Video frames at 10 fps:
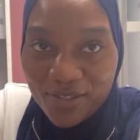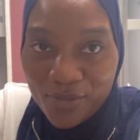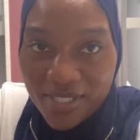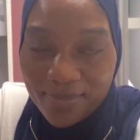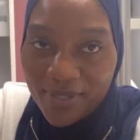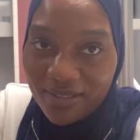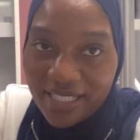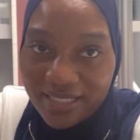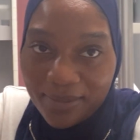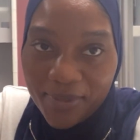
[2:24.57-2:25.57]
noticed about
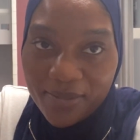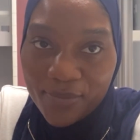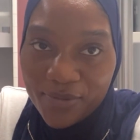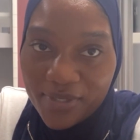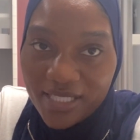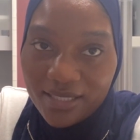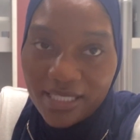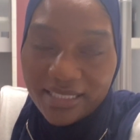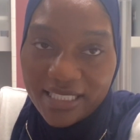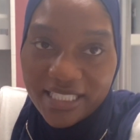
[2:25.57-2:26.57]
like the people in
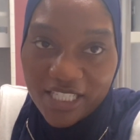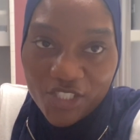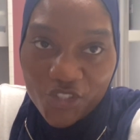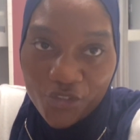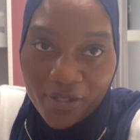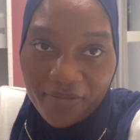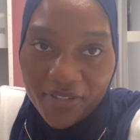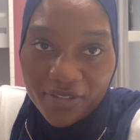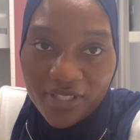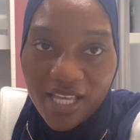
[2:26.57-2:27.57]
like the dentistry
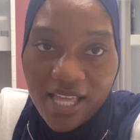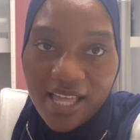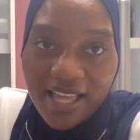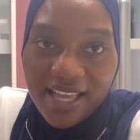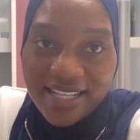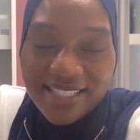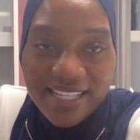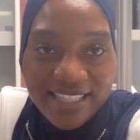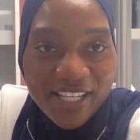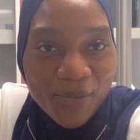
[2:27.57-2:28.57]
field, it's
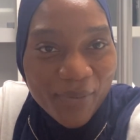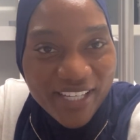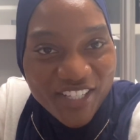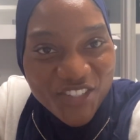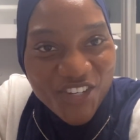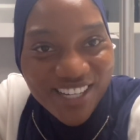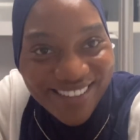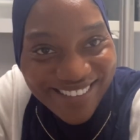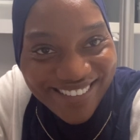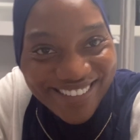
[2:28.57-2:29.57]
like they don't age.
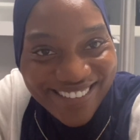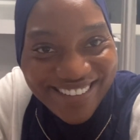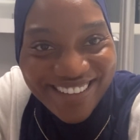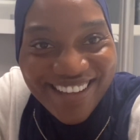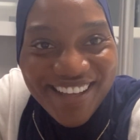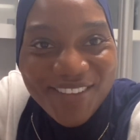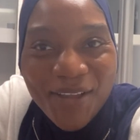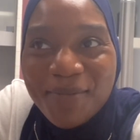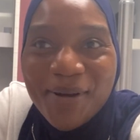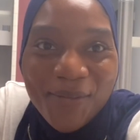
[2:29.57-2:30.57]

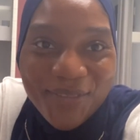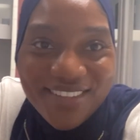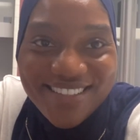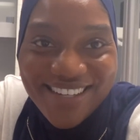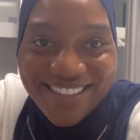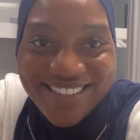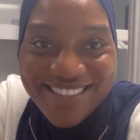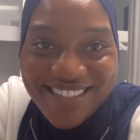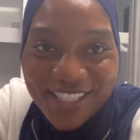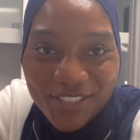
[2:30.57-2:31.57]
Like my
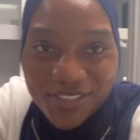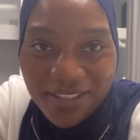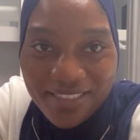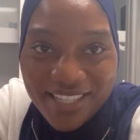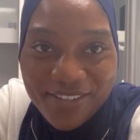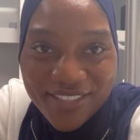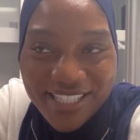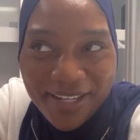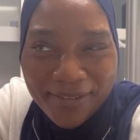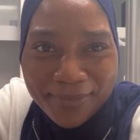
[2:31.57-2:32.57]
orthodontist, Dr. Duffy, he
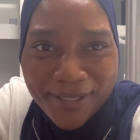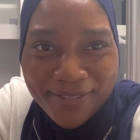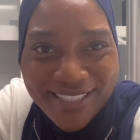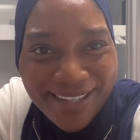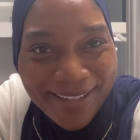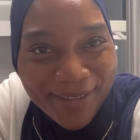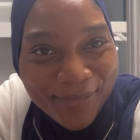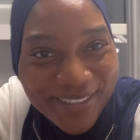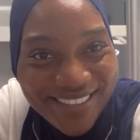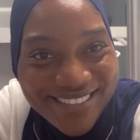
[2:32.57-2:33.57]
retired. I'm like, retired?
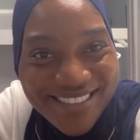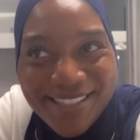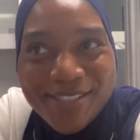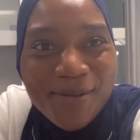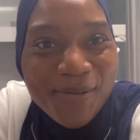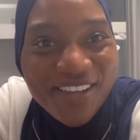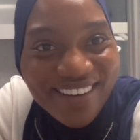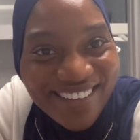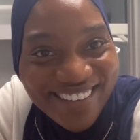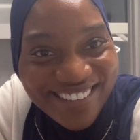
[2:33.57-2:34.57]
What? He's so
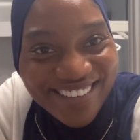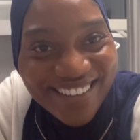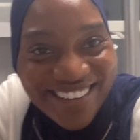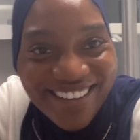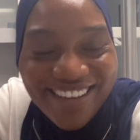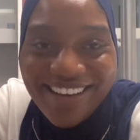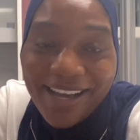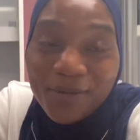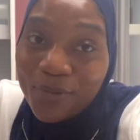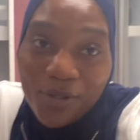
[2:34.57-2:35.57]
young. I
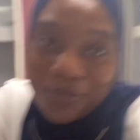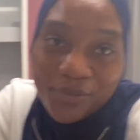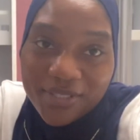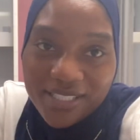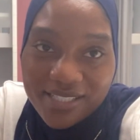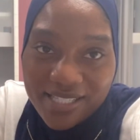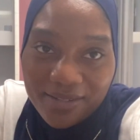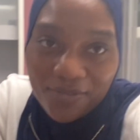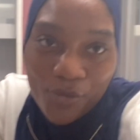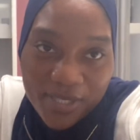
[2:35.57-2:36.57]
don't know how old he is.
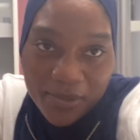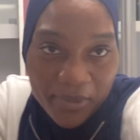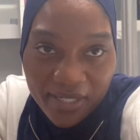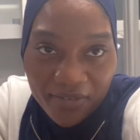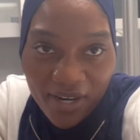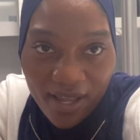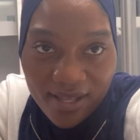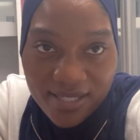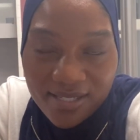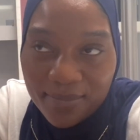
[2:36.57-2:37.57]
Of course, I would never
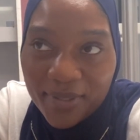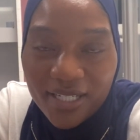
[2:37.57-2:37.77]
ask, but